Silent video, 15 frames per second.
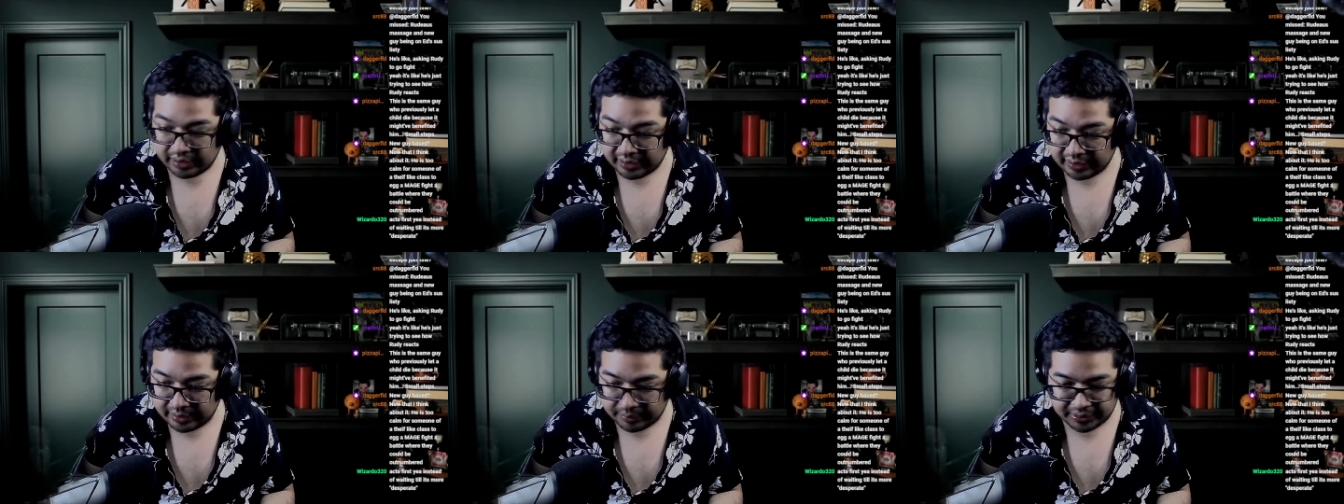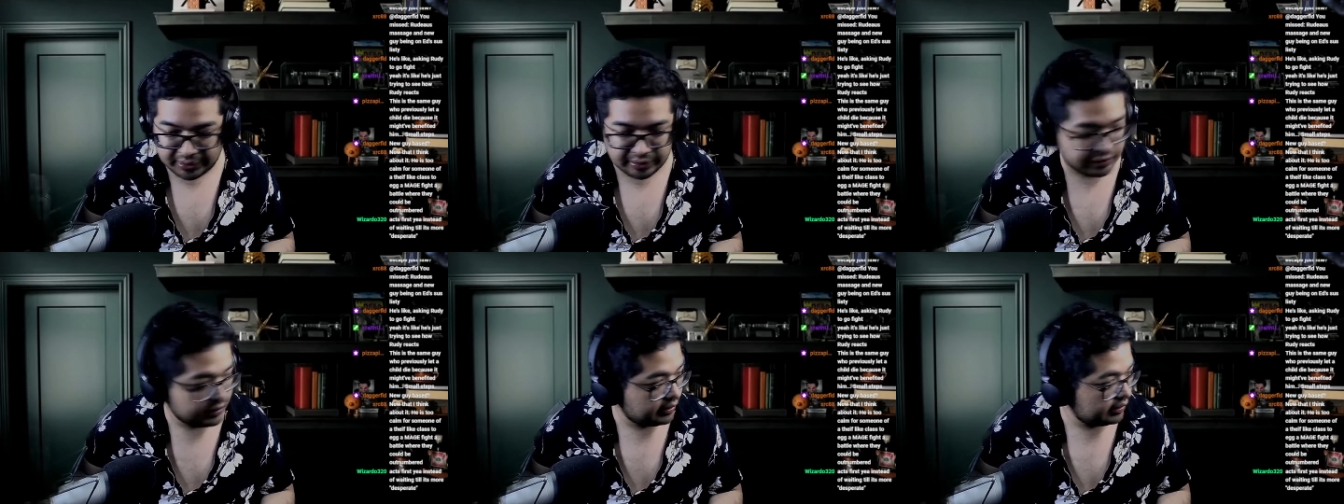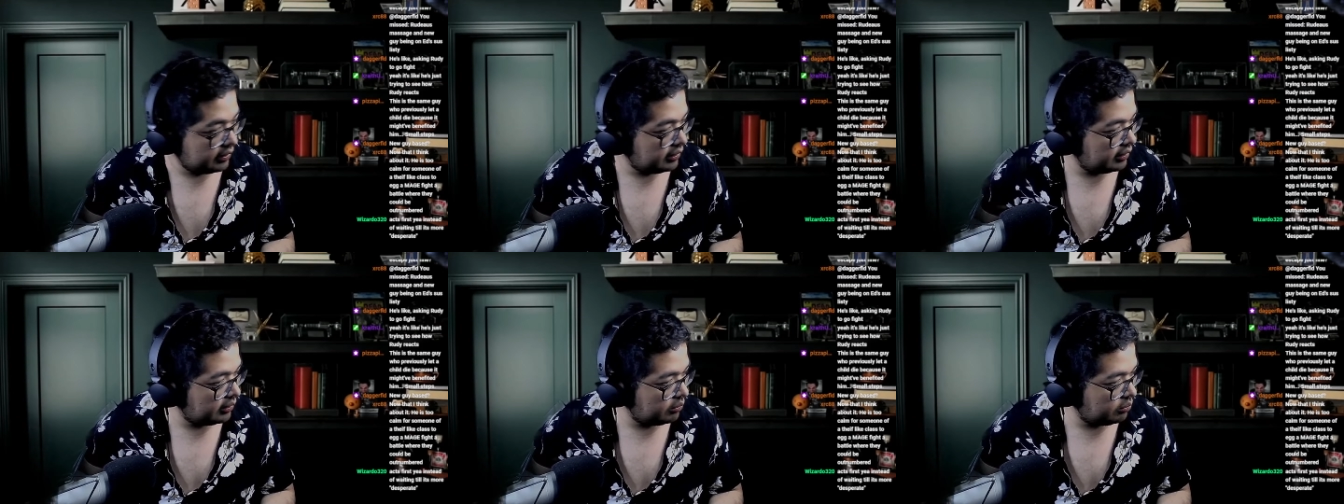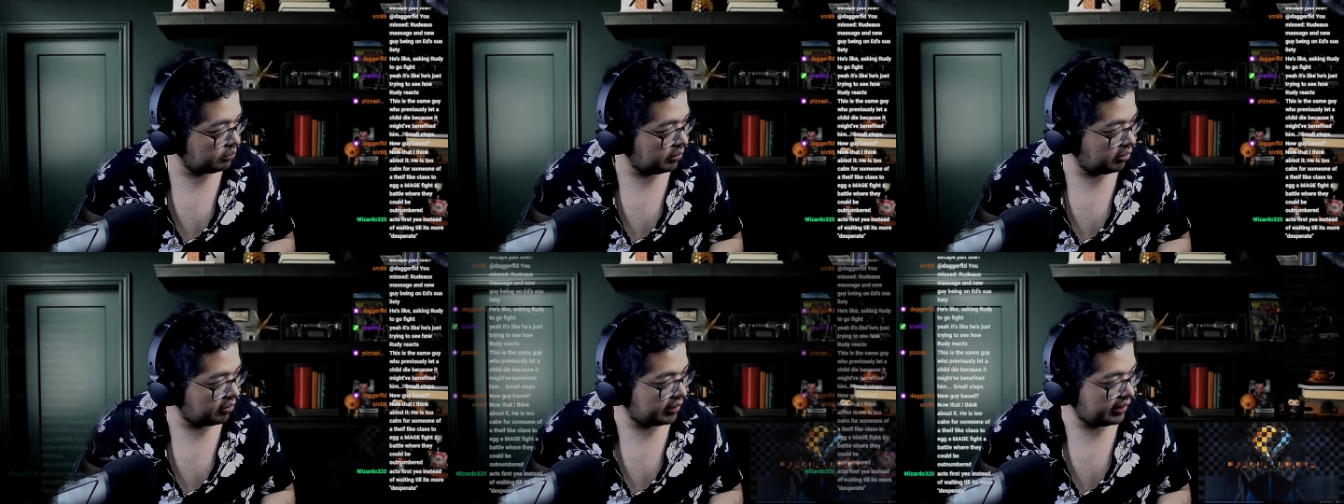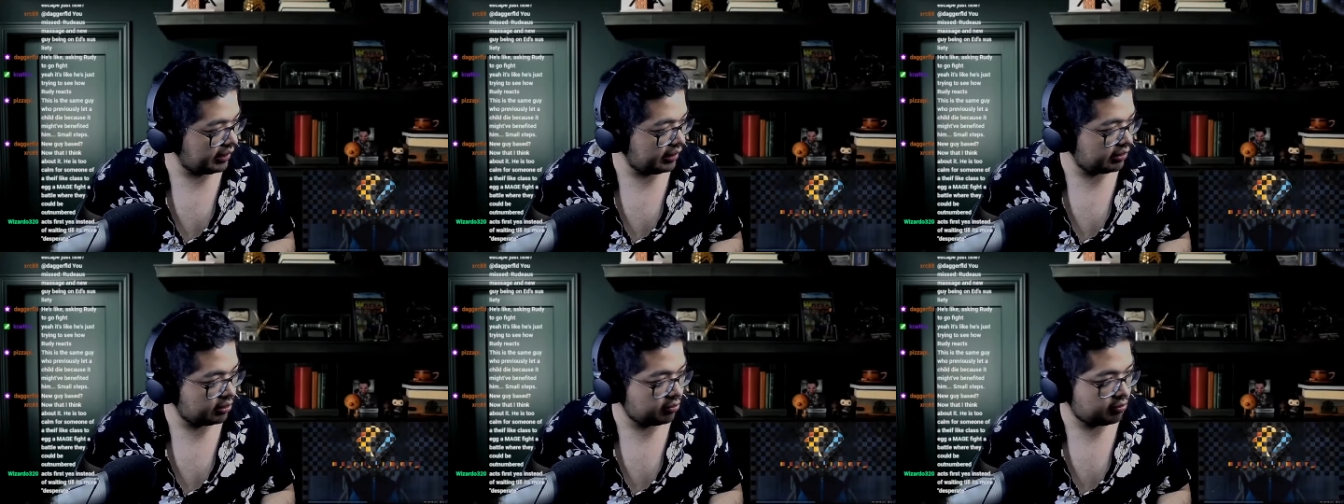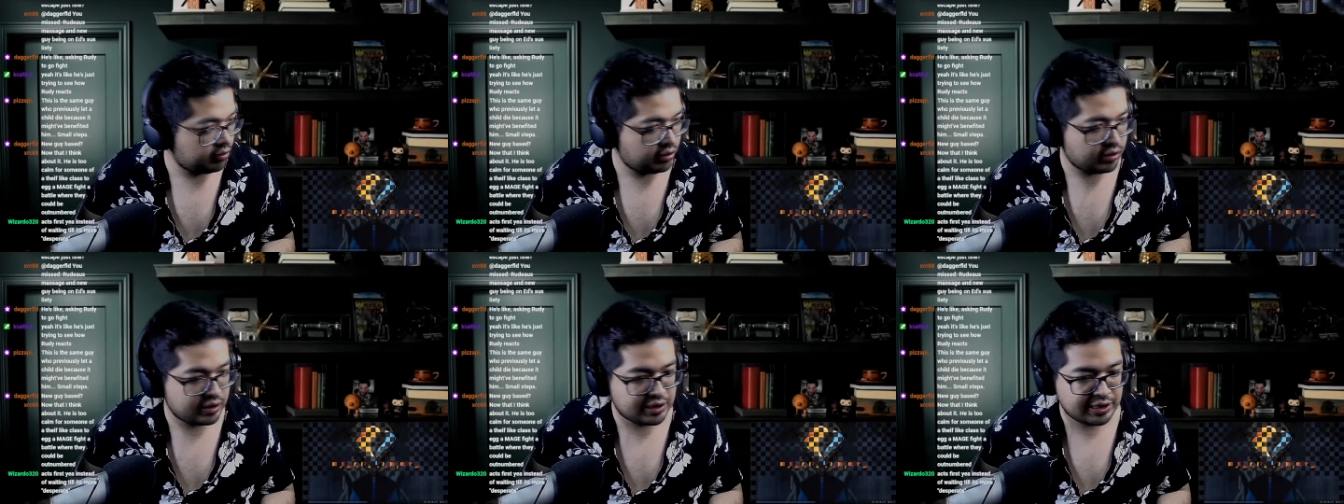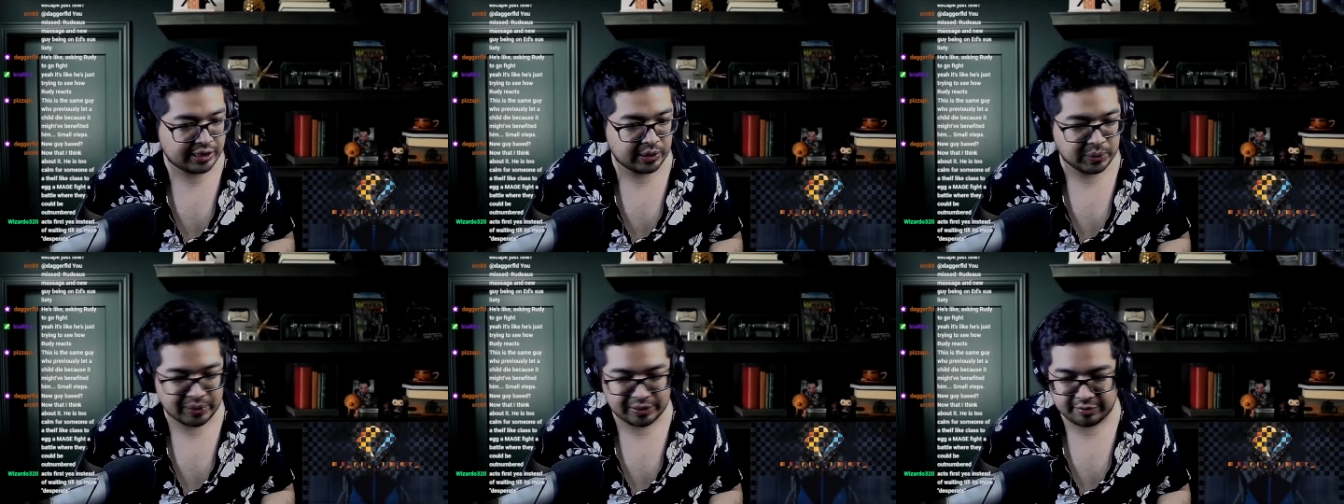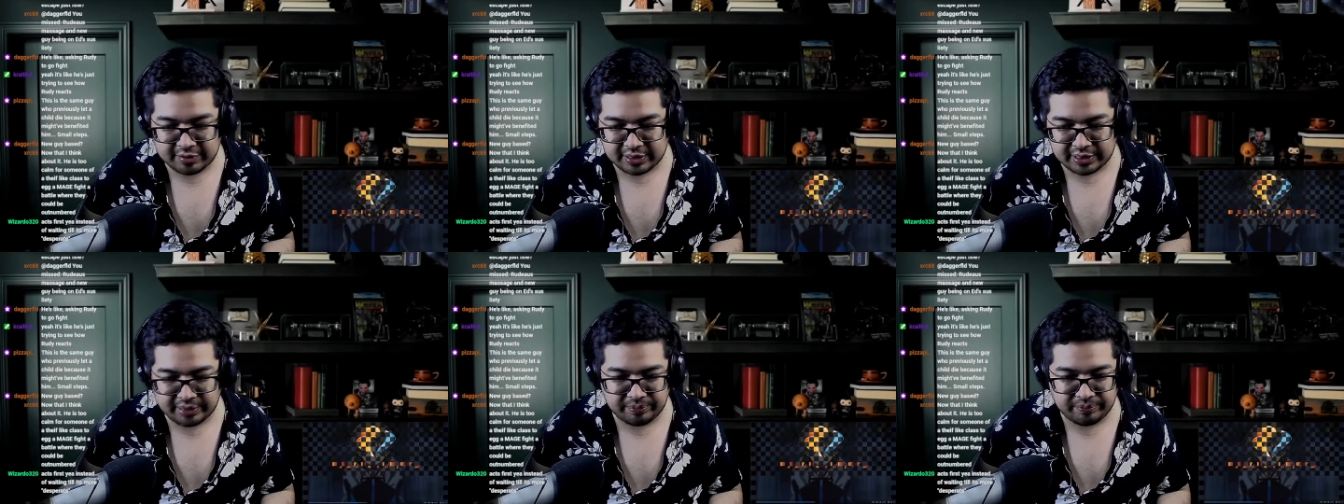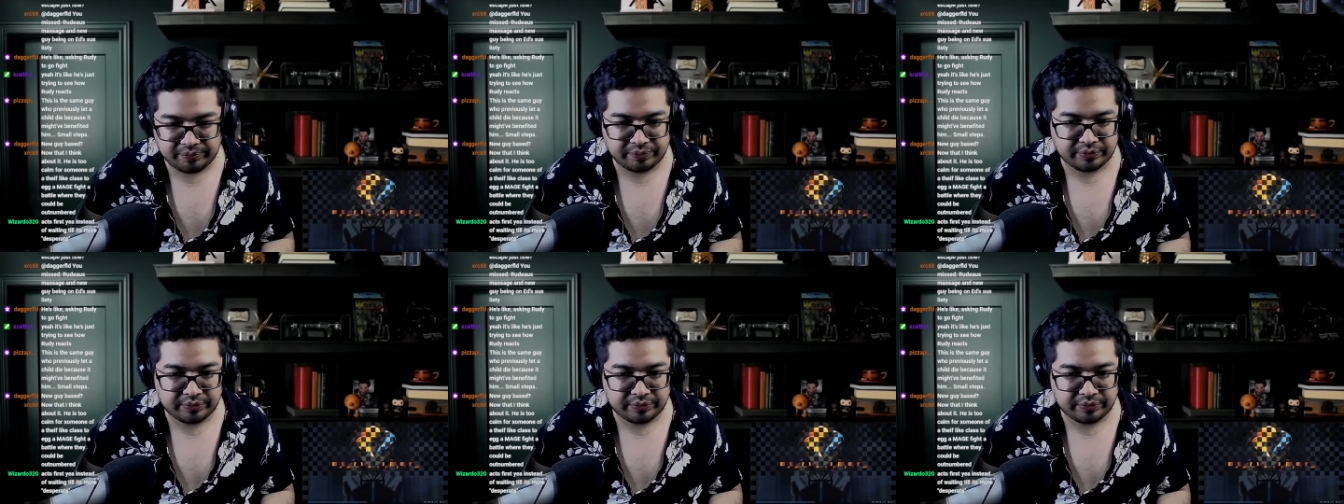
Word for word: Anyway, we're getting close to the TOS time.